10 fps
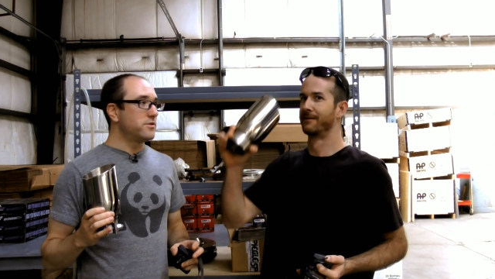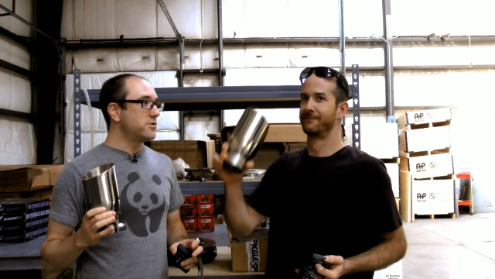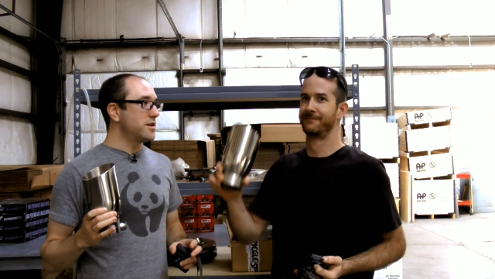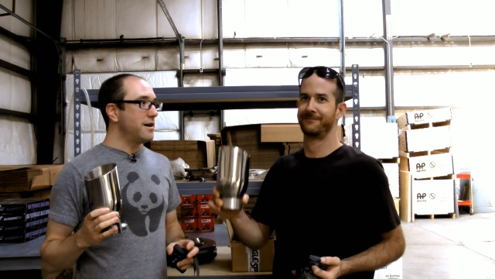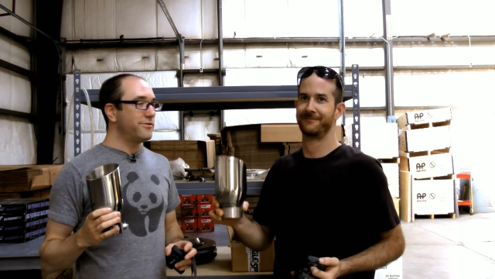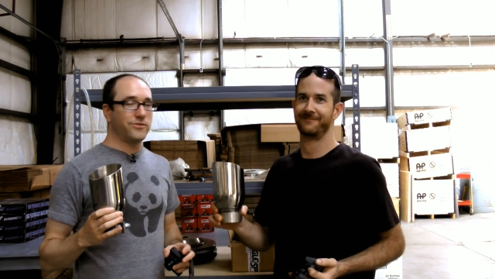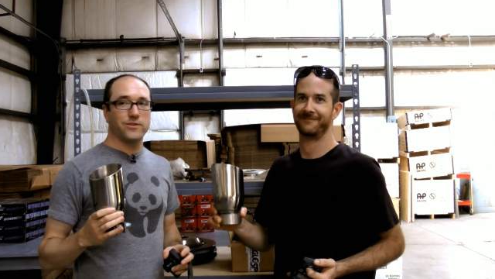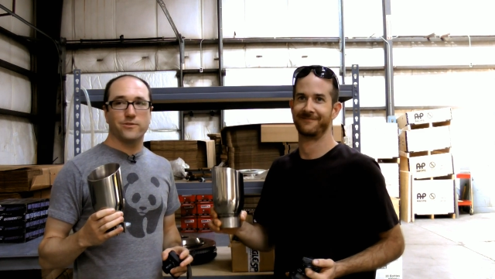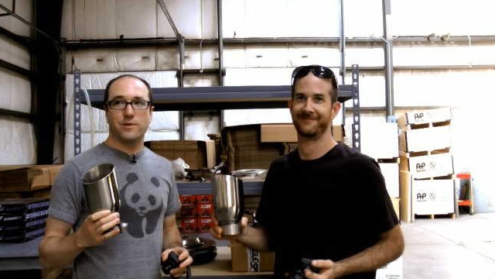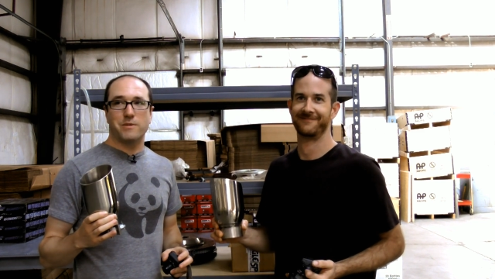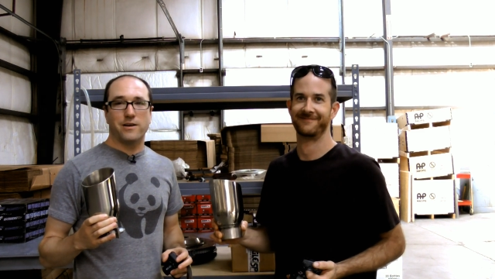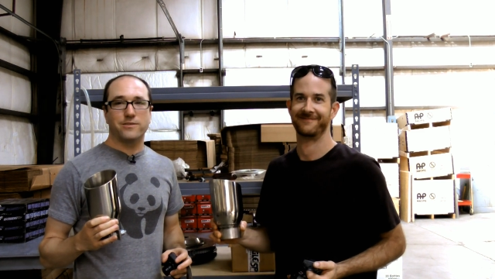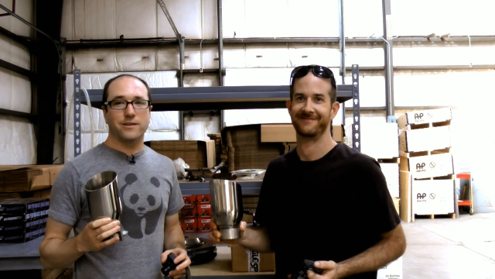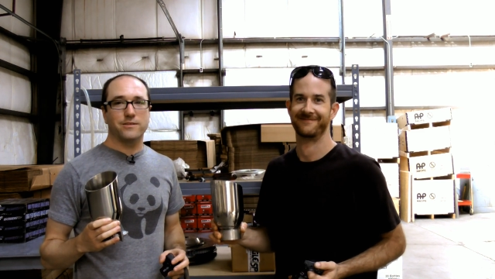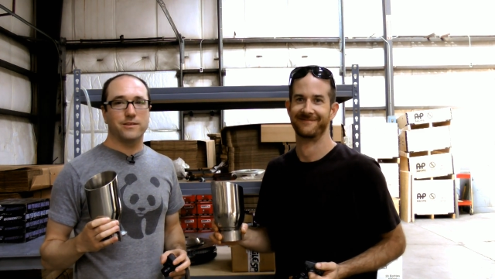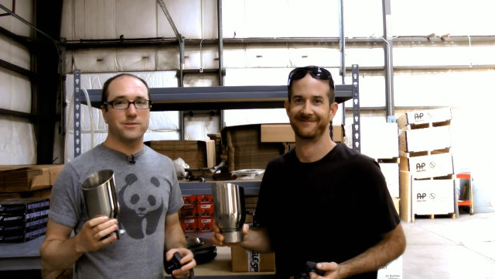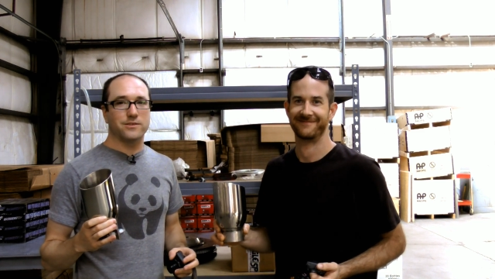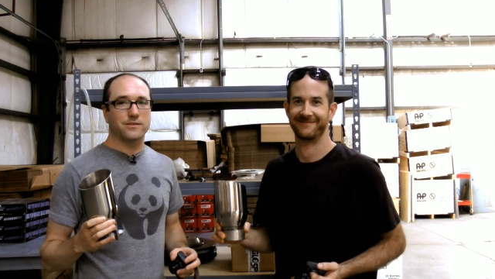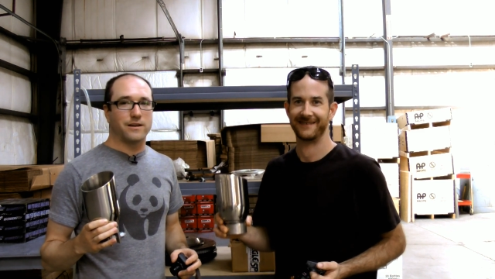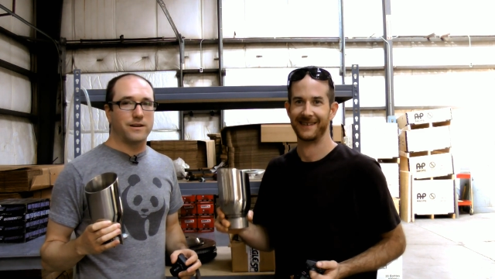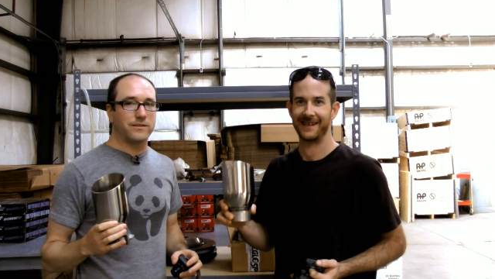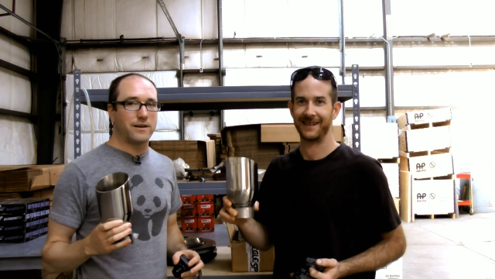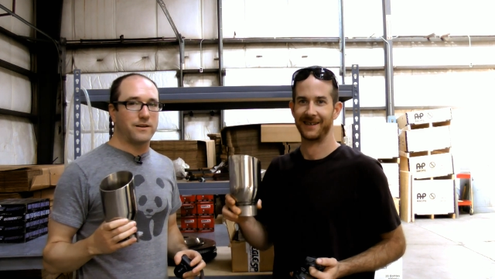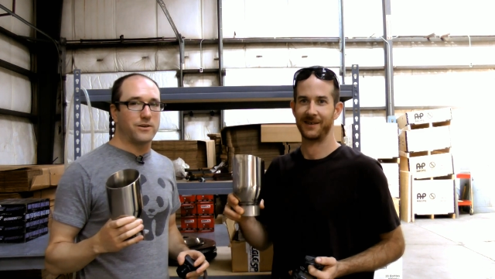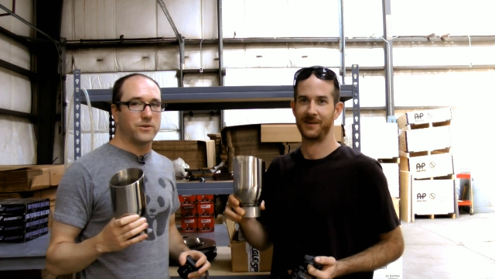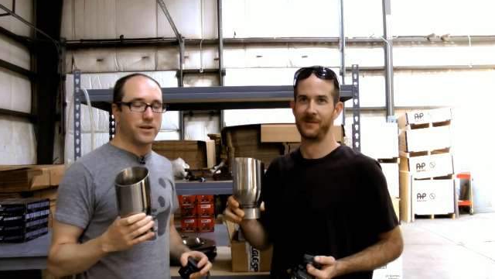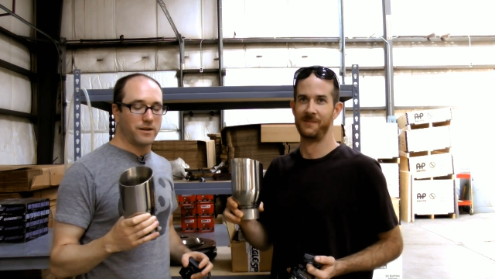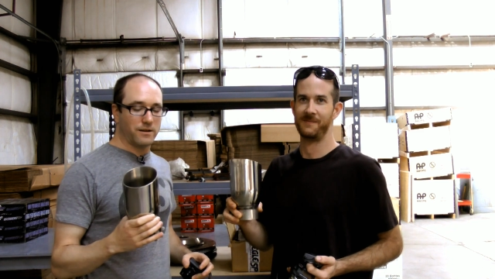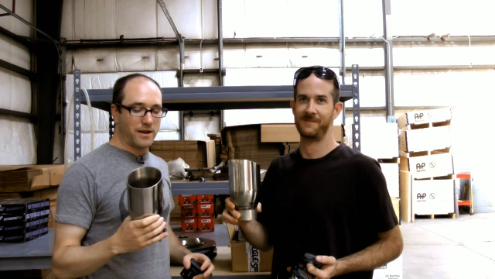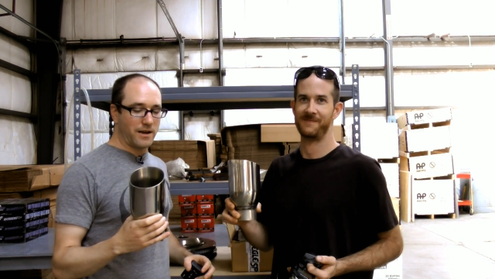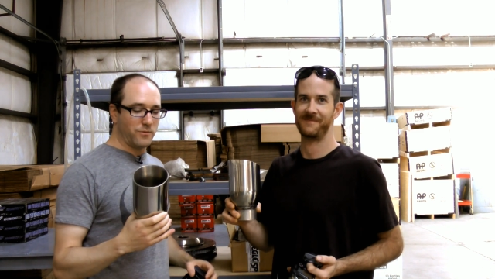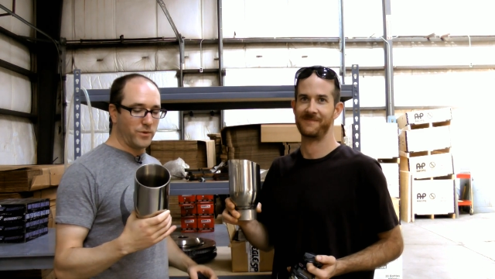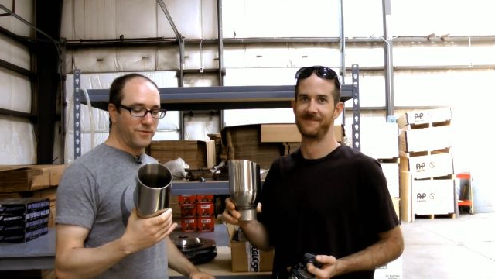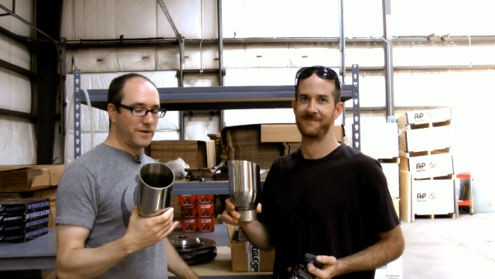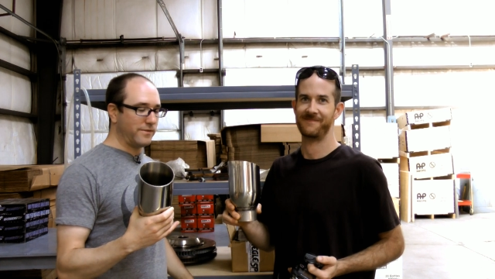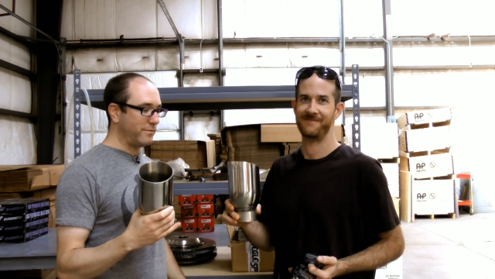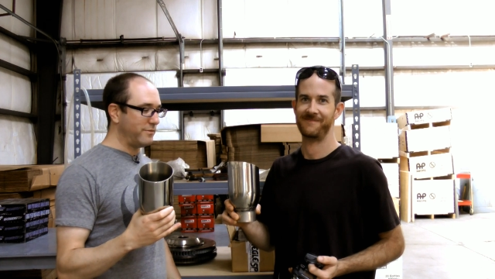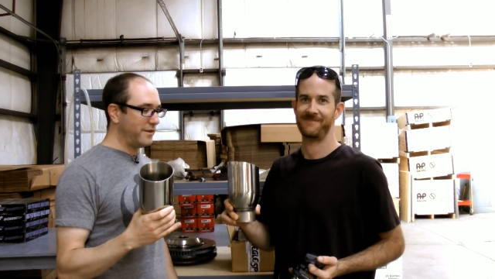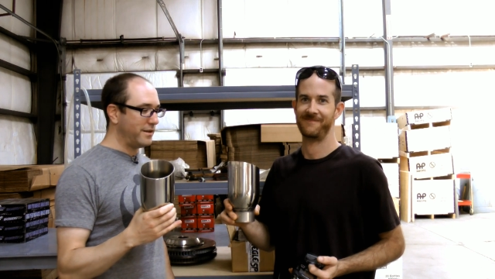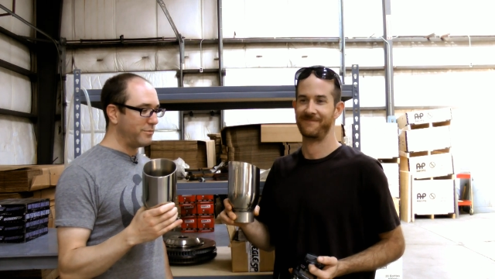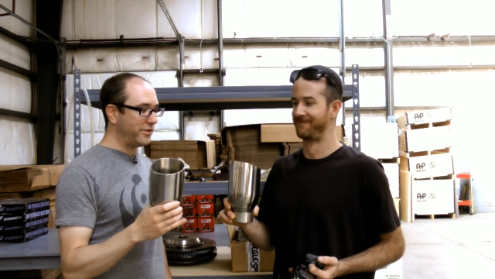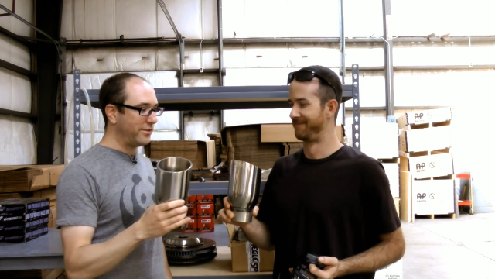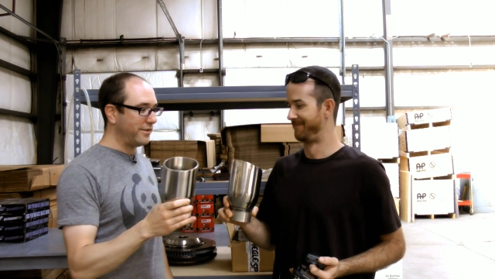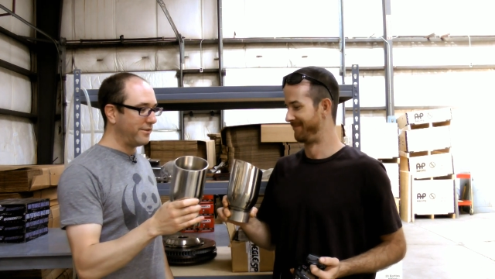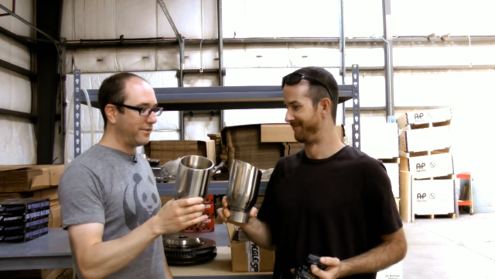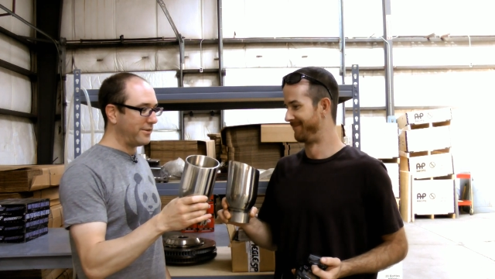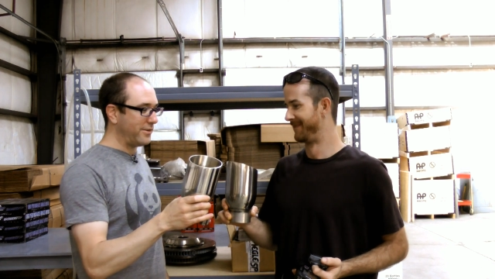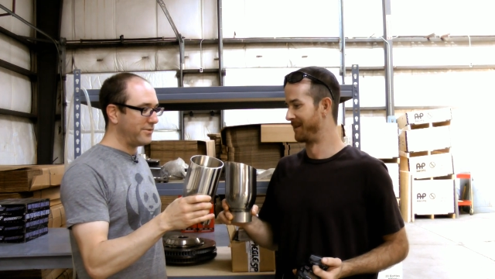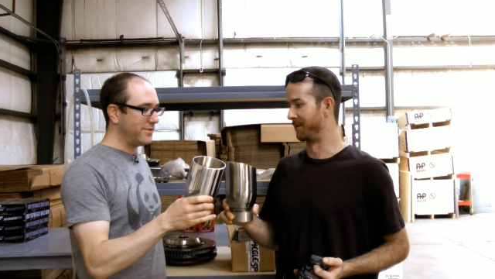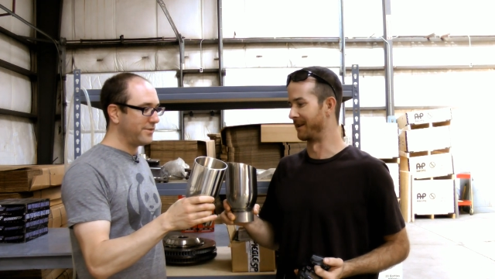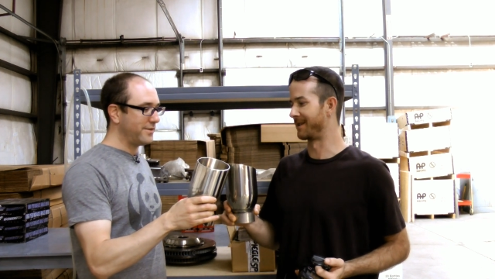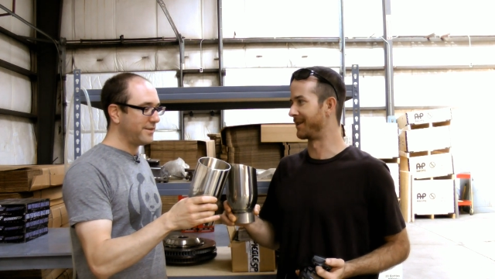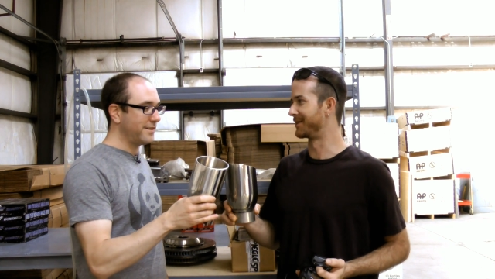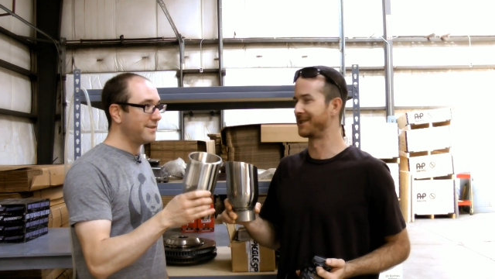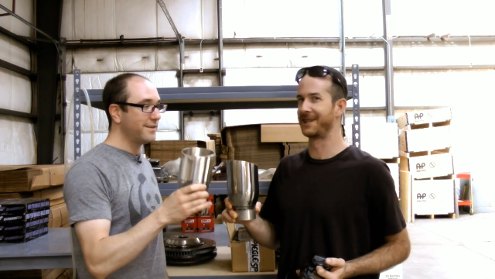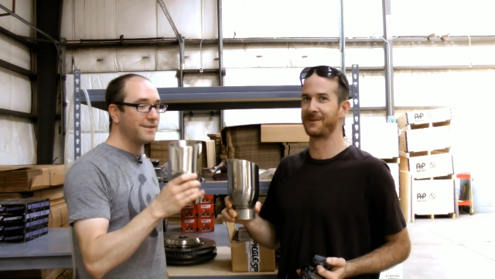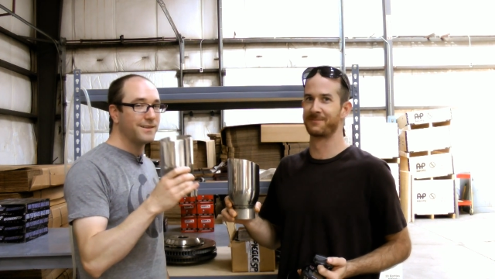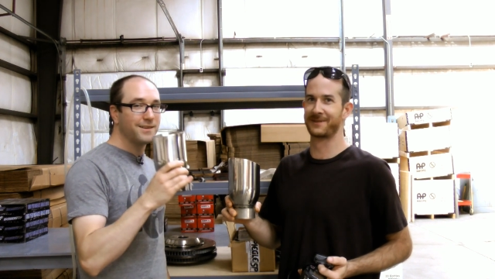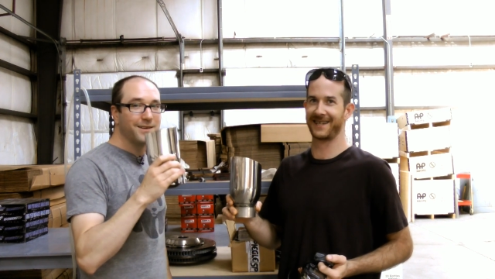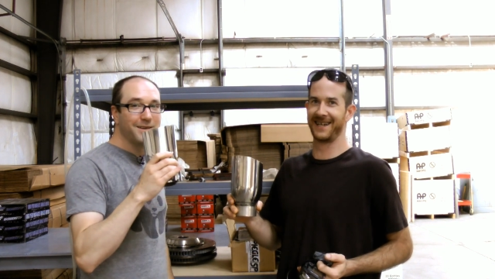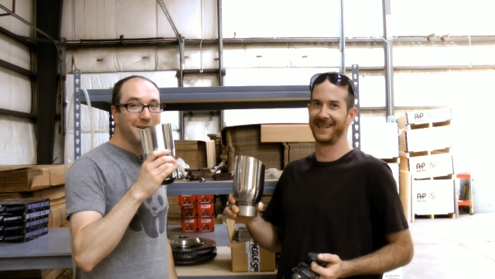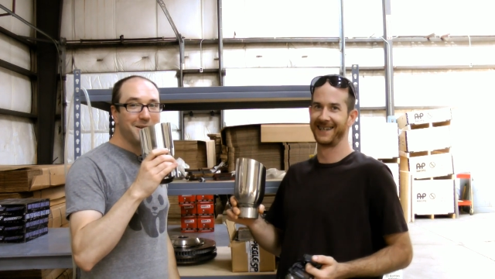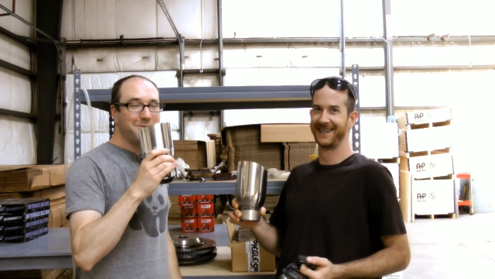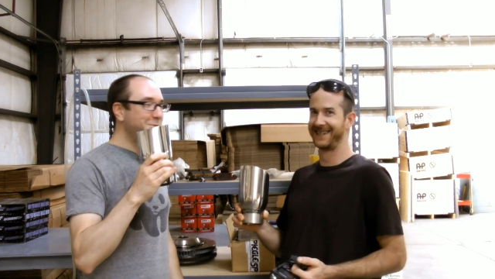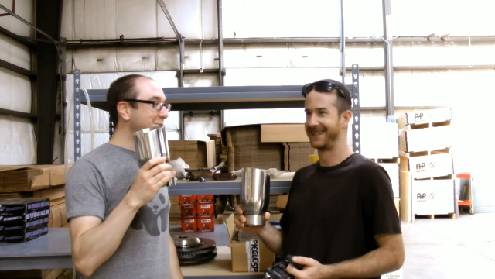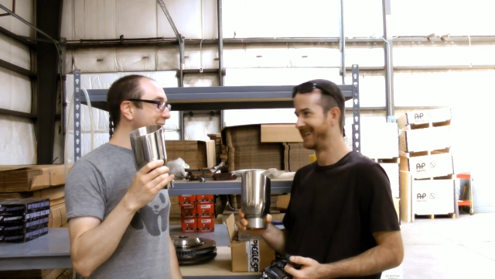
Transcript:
Speaker 1: Jeff from Essex. He just let us on our own here, and we found some tips. So
Speaker 2: we're gonna touch tips.
Speaker 1: We've